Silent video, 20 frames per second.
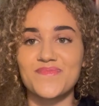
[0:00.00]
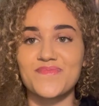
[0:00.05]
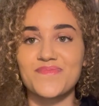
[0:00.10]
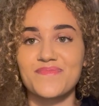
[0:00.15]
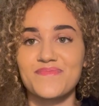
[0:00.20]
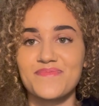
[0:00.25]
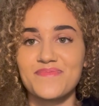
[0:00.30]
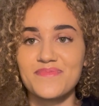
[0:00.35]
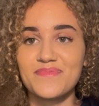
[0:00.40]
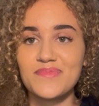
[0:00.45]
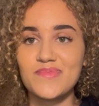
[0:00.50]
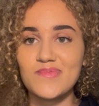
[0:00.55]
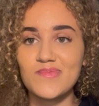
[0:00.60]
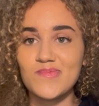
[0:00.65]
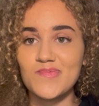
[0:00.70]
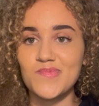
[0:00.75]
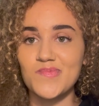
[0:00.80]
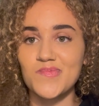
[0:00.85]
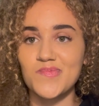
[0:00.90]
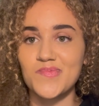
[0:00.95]
What is the
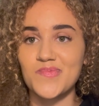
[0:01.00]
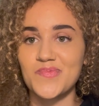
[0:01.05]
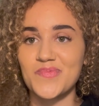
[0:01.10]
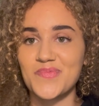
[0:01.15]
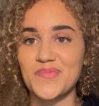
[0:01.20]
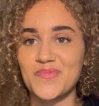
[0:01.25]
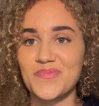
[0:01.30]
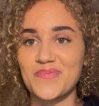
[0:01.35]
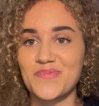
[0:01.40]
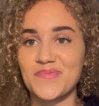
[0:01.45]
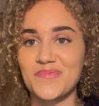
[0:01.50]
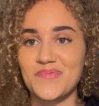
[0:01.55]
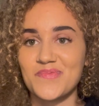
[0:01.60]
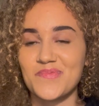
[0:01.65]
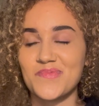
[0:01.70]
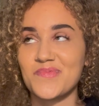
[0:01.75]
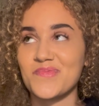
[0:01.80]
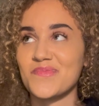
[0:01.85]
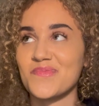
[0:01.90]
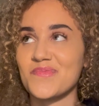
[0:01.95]
social life?
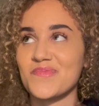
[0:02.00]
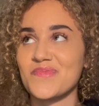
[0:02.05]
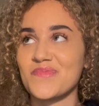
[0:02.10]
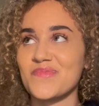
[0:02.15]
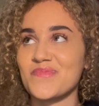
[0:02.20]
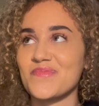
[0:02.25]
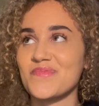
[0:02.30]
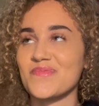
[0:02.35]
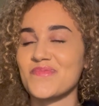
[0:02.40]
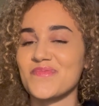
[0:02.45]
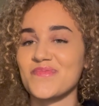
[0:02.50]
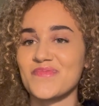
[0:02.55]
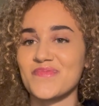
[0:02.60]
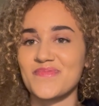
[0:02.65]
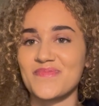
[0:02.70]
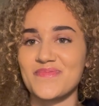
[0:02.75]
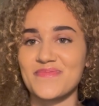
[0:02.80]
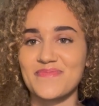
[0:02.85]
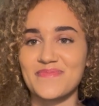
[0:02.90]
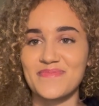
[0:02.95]
like at
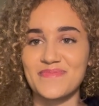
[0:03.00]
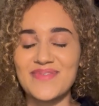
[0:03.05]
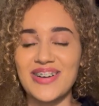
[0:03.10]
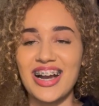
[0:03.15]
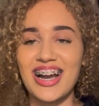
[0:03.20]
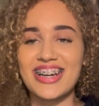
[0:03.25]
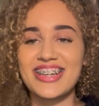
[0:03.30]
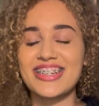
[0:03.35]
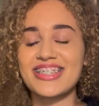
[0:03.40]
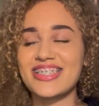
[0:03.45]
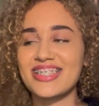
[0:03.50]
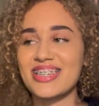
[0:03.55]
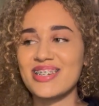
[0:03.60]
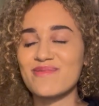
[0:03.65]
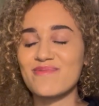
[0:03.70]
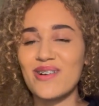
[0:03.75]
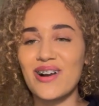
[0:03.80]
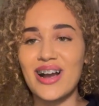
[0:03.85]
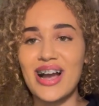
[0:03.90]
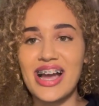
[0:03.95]
LSE? I can see
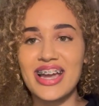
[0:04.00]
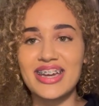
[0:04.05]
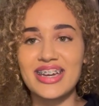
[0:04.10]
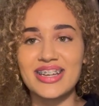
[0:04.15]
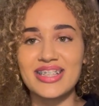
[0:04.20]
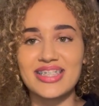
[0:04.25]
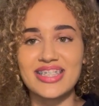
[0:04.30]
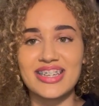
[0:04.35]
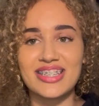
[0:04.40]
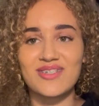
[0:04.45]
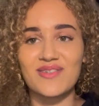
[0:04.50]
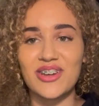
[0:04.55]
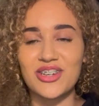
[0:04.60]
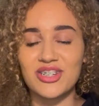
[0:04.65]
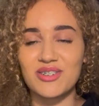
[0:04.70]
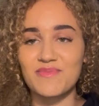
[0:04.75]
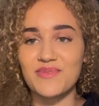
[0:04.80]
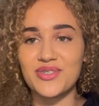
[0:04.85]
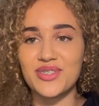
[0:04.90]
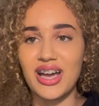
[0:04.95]
why this
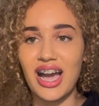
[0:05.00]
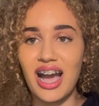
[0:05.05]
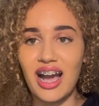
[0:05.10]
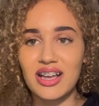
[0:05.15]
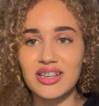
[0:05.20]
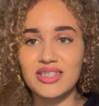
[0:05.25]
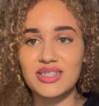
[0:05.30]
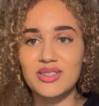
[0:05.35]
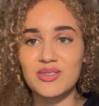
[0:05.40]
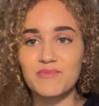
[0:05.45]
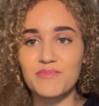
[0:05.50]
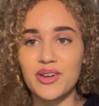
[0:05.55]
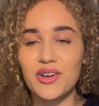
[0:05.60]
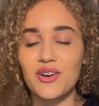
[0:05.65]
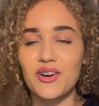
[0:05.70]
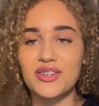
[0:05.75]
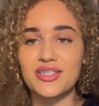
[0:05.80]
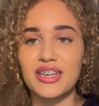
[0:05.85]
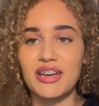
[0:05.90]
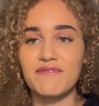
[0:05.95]
question was asked
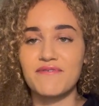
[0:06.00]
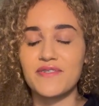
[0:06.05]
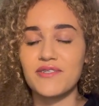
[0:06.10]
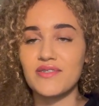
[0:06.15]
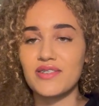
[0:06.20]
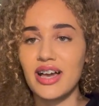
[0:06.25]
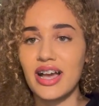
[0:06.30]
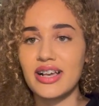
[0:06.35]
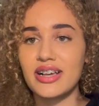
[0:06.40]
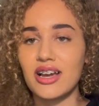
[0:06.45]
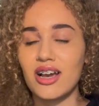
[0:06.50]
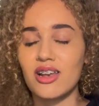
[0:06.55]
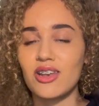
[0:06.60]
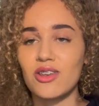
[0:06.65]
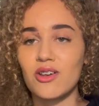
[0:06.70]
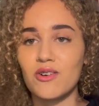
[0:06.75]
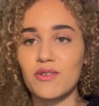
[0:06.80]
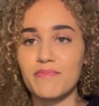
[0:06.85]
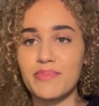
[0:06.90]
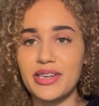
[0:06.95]
because I feel like a
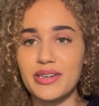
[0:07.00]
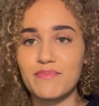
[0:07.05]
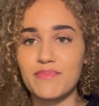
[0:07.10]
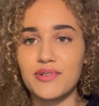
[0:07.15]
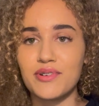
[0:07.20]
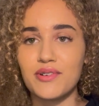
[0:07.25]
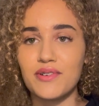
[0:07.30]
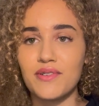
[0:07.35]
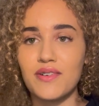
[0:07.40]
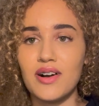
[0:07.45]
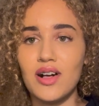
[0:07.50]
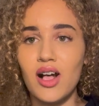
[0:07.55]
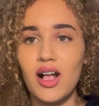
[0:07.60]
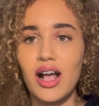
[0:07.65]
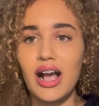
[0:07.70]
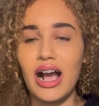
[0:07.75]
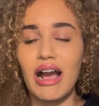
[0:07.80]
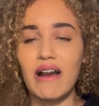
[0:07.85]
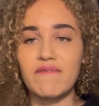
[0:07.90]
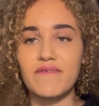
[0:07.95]
lot of people
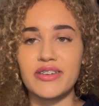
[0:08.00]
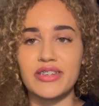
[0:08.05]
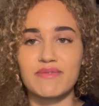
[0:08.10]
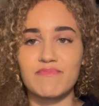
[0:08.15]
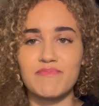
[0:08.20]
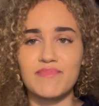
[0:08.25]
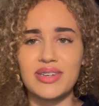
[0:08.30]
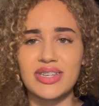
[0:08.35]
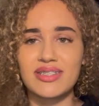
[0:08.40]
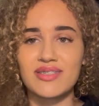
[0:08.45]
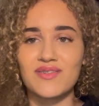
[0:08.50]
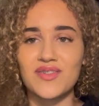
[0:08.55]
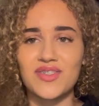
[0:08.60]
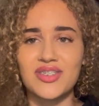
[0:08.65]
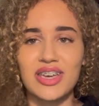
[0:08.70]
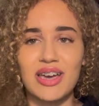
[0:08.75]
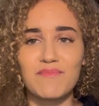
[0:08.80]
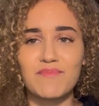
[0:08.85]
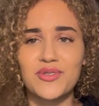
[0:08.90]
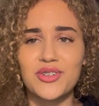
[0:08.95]
have this
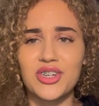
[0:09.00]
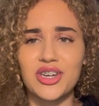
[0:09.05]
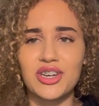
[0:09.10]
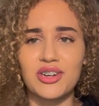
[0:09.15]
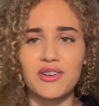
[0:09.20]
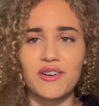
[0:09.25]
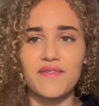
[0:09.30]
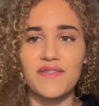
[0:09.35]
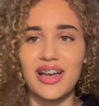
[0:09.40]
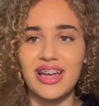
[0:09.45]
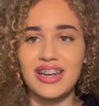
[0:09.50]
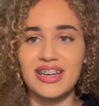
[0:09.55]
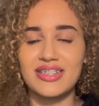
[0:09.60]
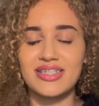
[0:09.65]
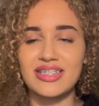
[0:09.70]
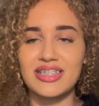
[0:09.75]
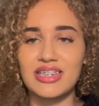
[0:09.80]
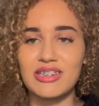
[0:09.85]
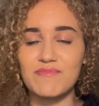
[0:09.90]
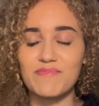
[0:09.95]
misconception of
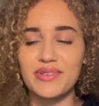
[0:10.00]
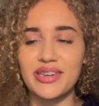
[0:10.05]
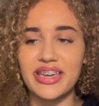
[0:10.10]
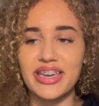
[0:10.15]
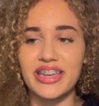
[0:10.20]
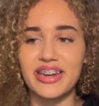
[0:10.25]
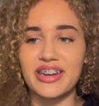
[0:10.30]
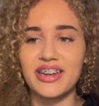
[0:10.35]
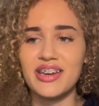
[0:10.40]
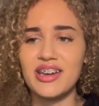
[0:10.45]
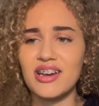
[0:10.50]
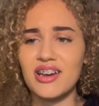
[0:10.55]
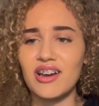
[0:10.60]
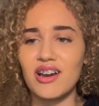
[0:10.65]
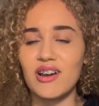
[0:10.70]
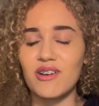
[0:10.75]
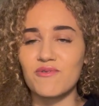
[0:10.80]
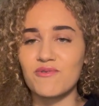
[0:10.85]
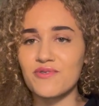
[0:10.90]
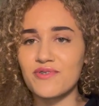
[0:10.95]
LSE being
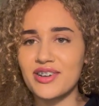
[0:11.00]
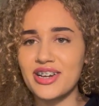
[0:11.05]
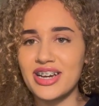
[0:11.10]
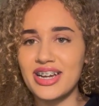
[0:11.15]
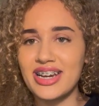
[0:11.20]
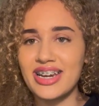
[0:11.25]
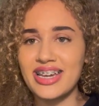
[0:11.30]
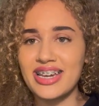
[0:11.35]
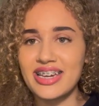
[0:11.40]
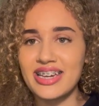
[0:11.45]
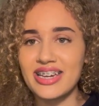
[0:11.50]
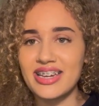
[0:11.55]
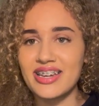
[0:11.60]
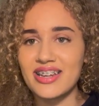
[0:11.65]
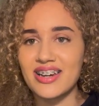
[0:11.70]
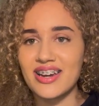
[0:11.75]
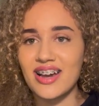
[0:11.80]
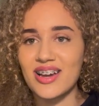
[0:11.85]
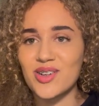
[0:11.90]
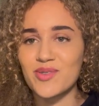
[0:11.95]
a really
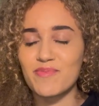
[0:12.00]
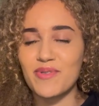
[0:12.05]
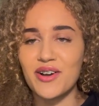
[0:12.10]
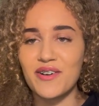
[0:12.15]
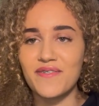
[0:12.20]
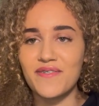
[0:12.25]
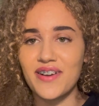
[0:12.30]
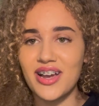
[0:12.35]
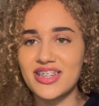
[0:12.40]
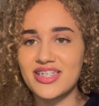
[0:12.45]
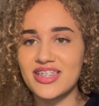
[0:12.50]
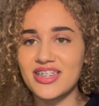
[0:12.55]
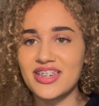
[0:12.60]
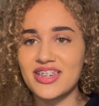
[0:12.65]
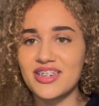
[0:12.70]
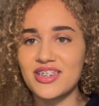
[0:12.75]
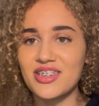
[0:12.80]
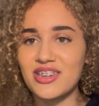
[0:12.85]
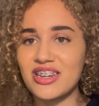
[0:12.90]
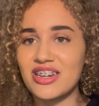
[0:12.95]
like
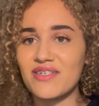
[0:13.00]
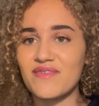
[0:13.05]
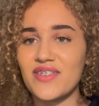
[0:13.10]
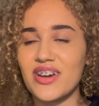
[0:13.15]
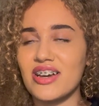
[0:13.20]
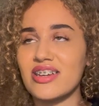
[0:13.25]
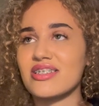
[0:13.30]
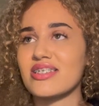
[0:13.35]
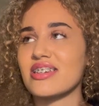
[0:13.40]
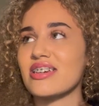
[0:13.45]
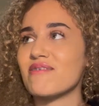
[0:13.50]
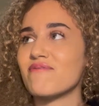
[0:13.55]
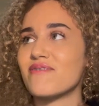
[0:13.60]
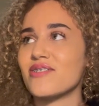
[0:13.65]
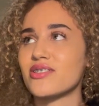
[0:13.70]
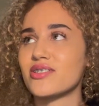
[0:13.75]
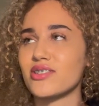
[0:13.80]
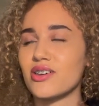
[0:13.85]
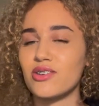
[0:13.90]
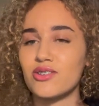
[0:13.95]
pathetic university for
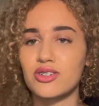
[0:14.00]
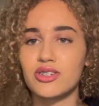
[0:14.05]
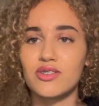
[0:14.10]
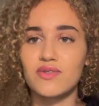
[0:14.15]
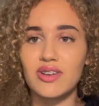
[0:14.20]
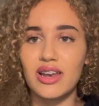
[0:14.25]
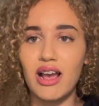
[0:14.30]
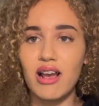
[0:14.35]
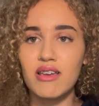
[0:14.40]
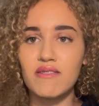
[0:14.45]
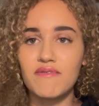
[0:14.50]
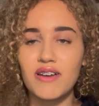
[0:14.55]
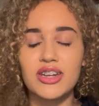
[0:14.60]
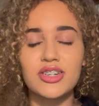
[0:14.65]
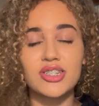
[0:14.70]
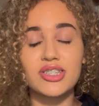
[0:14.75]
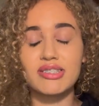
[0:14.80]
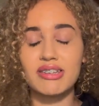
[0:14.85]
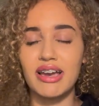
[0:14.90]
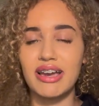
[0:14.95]
social life and
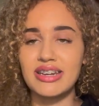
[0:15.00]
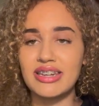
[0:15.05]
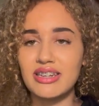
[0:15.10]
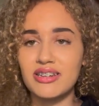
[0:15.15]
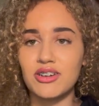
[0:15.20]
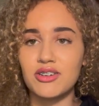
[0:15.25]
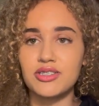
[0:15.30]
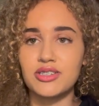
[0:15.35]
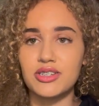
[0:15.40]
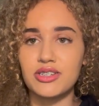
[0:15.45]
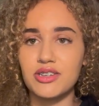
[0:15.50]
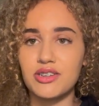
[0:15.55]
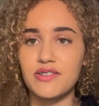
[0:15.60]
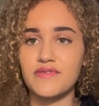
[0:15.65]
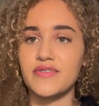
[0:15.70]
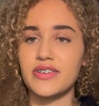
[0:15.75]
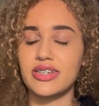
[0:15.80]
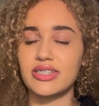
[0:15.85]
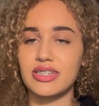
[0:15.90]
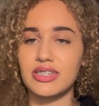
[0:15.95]
just any London
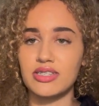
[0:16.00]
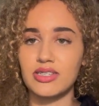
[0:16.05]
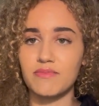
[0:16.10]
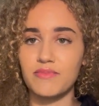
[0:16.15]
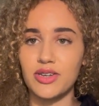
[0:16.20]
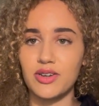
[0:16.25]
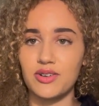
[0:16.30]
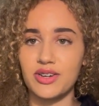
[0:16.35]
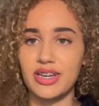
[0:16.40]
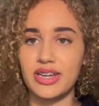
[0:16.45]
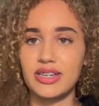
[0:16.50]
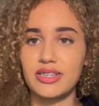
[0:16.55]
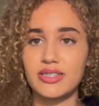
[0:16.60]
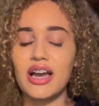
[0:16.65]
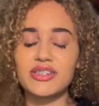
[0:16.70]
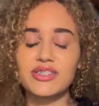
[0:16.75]
university to be honest.